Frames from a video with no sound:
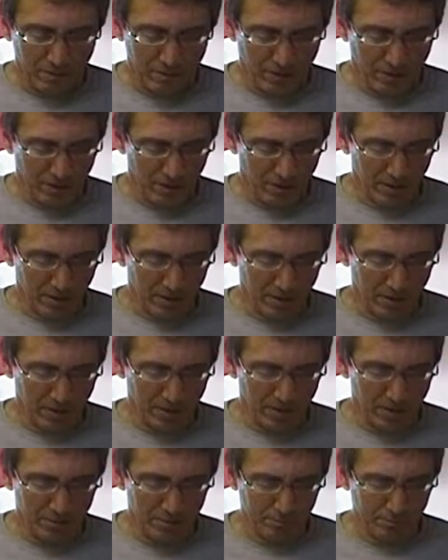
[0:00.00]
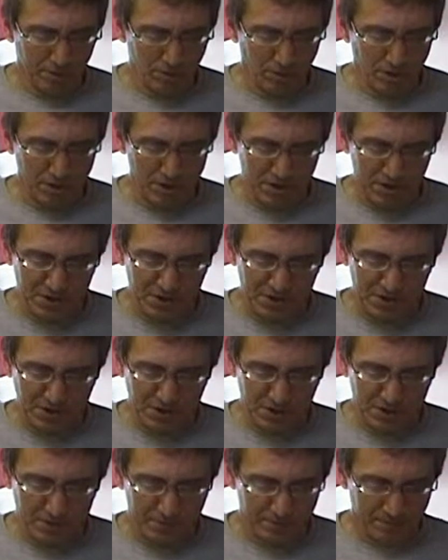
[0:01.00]
uh, their
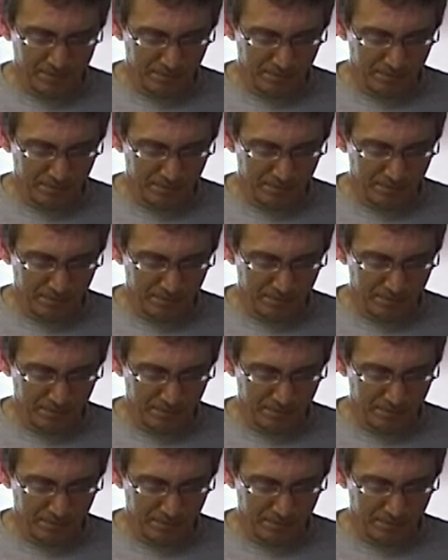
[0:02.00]
employees. Hmm.